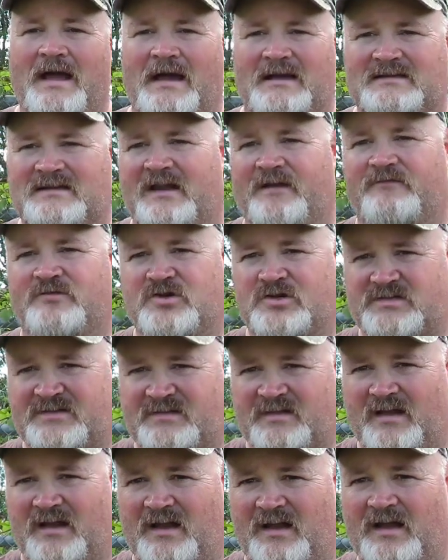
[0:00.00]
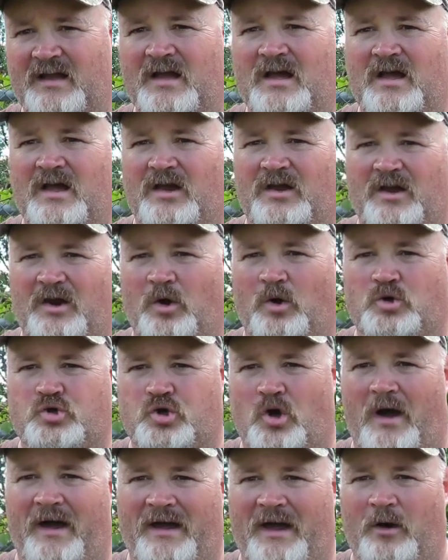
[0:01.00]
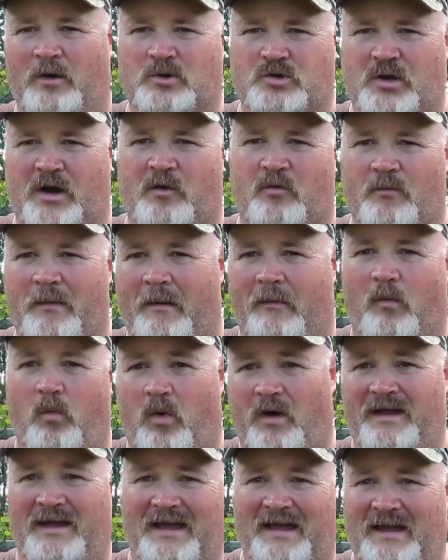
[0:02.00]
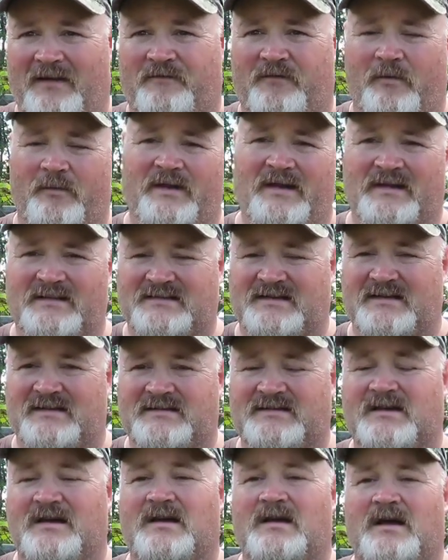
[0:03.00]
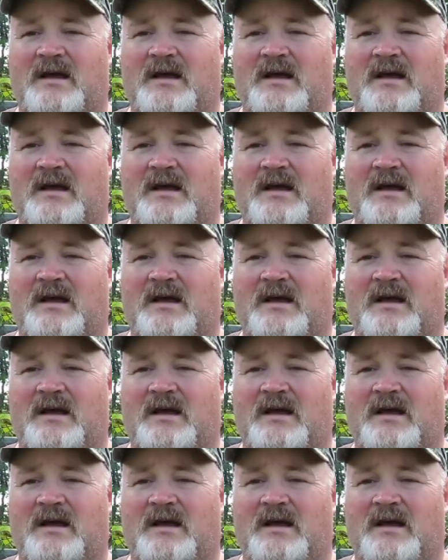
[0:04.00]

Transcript: instead of just trying out and trying to remember where you hit from a distance.